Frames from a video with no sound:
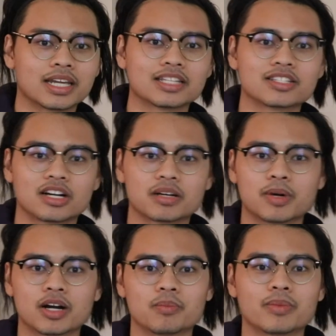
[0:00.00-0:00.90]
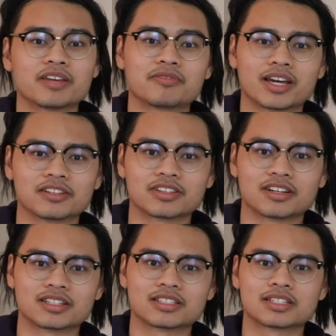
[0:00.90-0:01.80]
and talk about my final
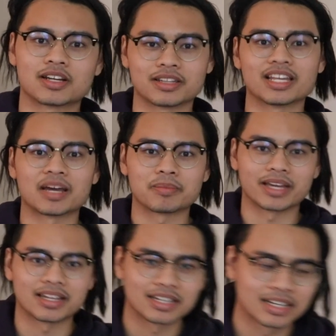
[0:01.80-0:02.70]
thoughts on the iPad.